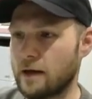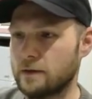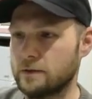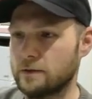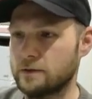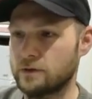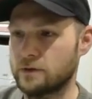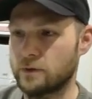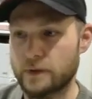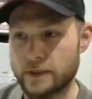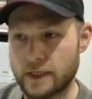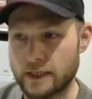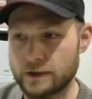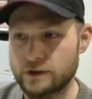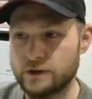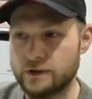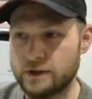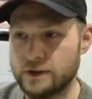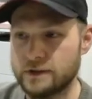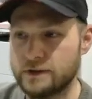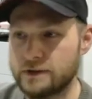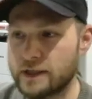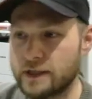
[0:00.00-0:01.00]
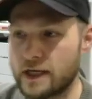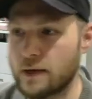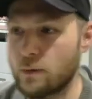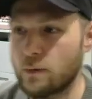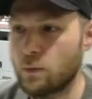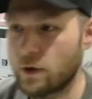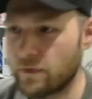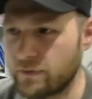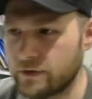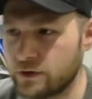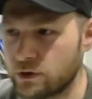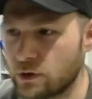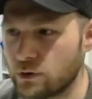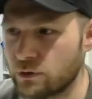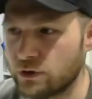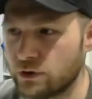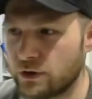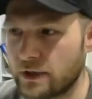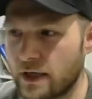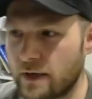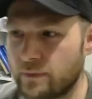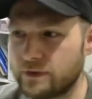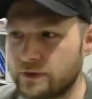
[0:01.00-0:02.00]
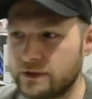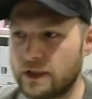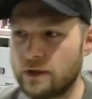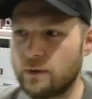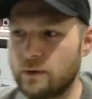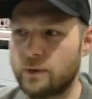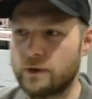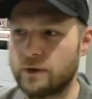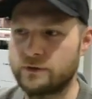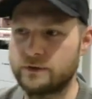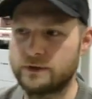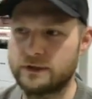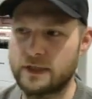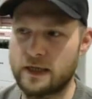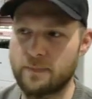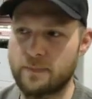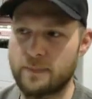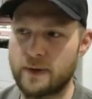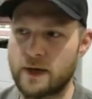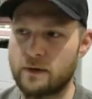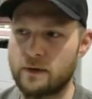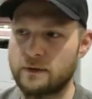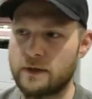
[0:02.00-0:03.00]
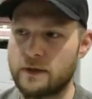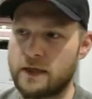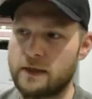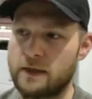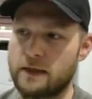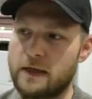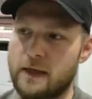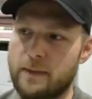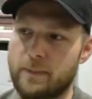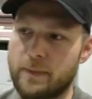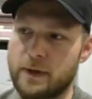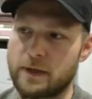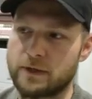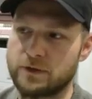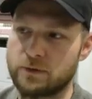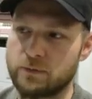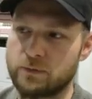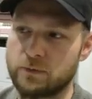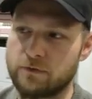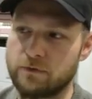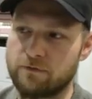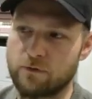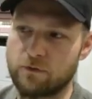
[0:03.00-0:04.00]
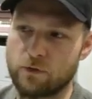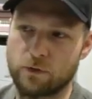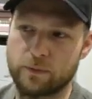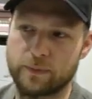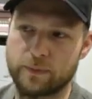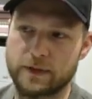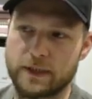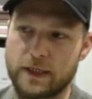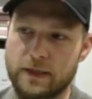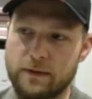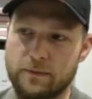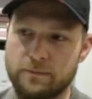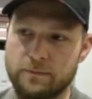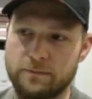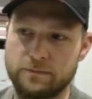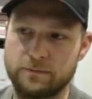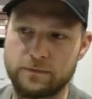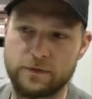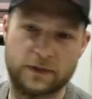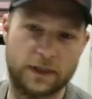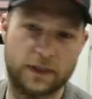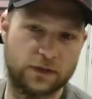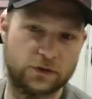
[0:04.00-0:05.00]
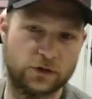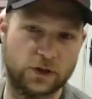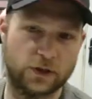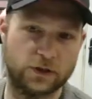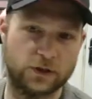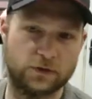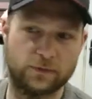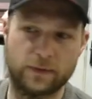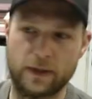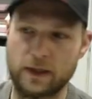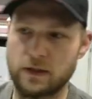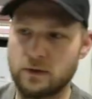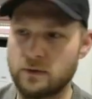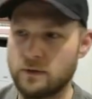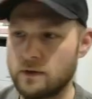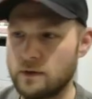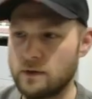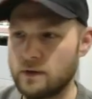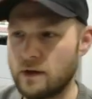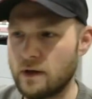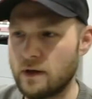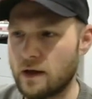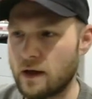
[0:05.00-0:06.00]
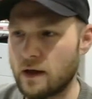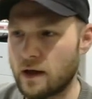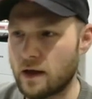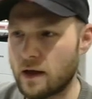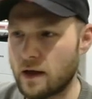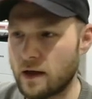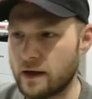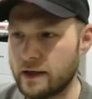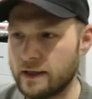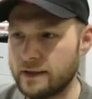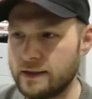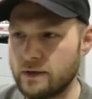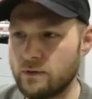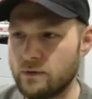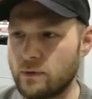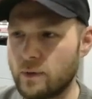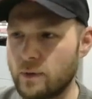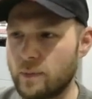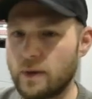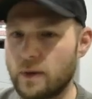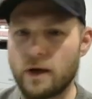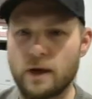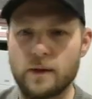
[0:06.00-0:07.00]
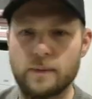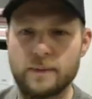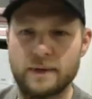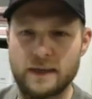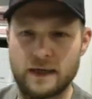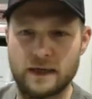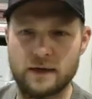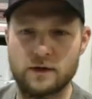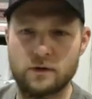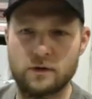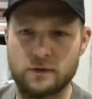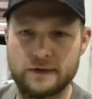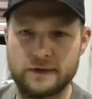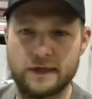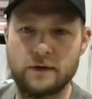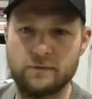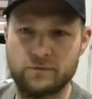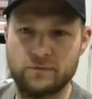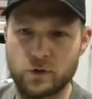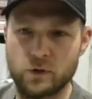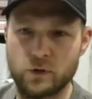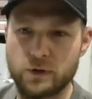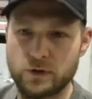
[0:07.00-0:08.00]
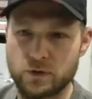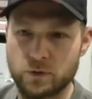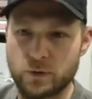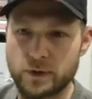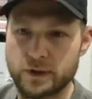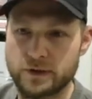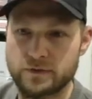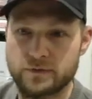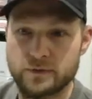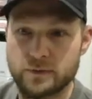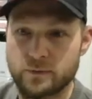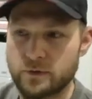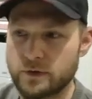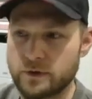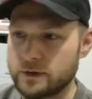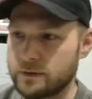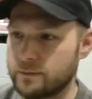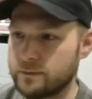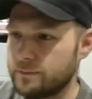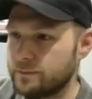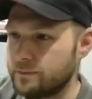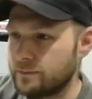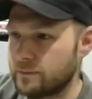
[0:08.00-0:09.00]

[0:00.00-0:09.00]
So I actually did say, what if I told you the average sale price was £10 and the net margin was 40%? Does that change the value? He didn't reply, but that got downvoted twice for some reason.